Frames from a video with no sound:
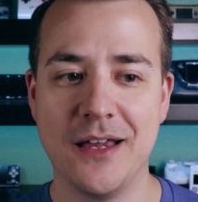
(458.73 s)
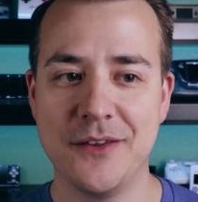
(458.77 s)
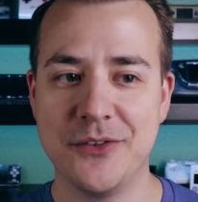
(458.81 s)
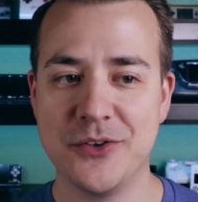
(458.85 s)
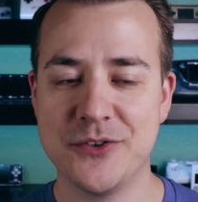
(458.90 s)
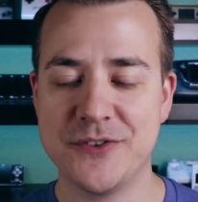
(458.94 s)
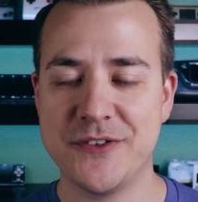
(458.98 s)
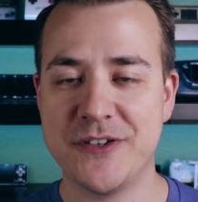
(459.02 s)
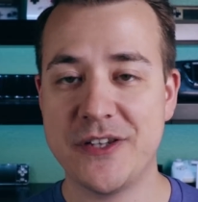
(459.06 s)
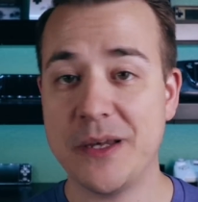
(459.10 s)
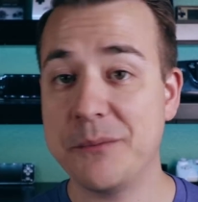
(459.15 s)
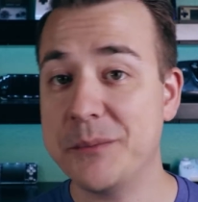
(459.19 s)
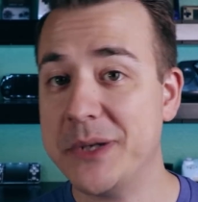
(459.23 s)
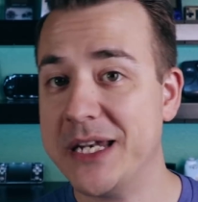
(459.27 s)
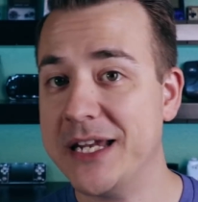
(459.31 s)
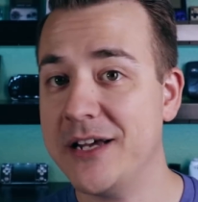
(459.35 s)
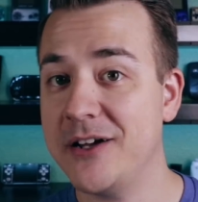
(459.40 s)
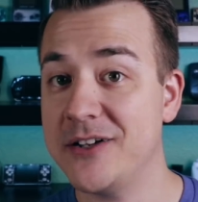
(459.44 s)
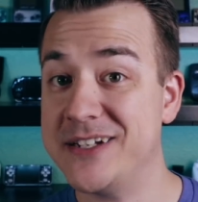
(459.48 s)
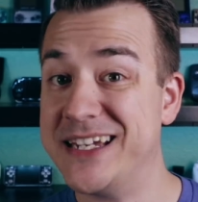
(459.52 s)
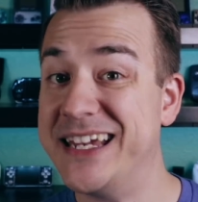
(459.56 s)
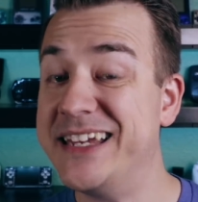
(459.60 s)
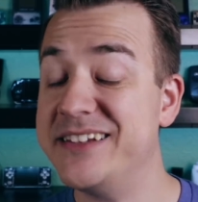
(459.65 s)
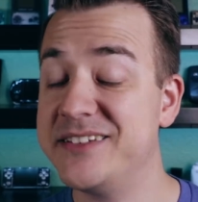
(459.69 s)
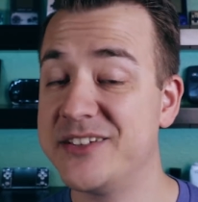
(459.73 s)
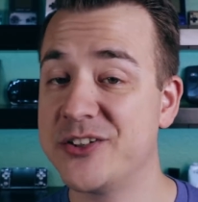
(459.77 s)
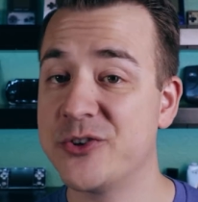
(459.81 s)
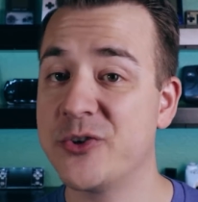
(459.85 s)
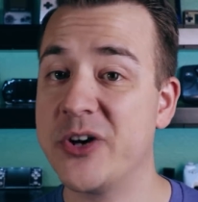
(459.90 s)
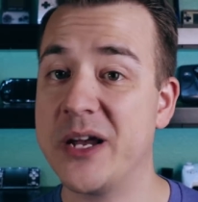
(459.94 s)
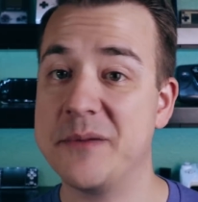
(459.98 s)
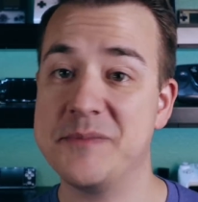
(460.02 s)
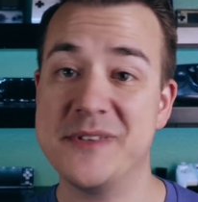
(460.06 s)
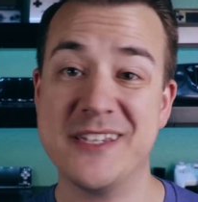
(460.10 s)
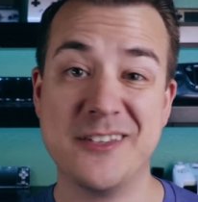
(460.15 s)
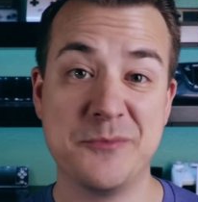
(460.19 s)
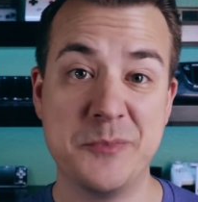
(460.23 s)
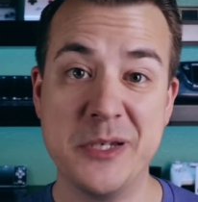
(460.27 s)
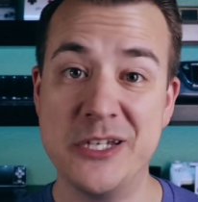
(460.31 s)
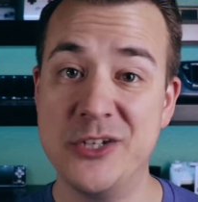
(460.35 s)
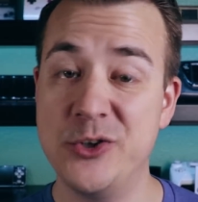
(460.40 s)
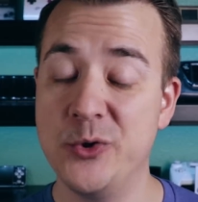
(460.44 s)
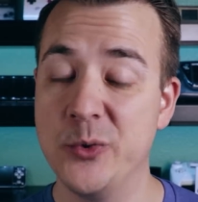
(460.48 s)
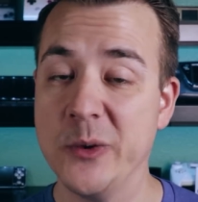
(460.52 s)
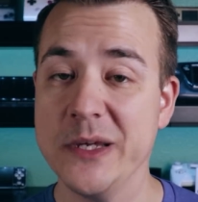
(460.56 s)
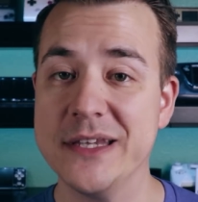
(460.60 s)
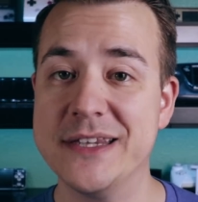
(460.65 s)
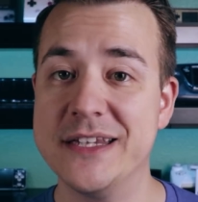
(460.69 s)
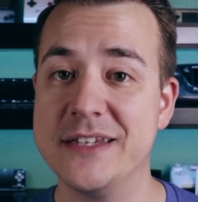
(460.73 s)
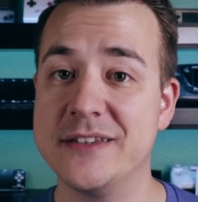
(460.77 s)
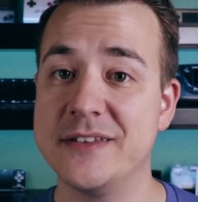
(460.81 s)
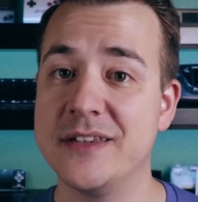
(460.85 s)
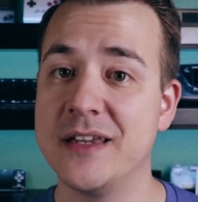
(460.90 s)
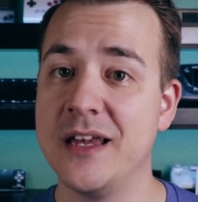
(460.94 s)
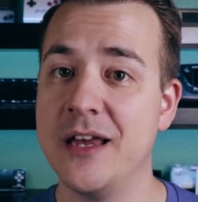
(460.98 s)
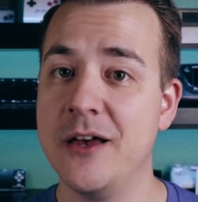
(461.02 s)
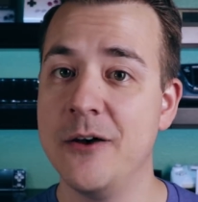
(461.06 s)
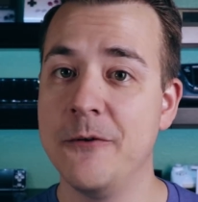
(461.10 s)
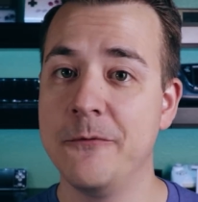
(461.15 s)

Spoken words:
There's somebody on Instagram that's been doing this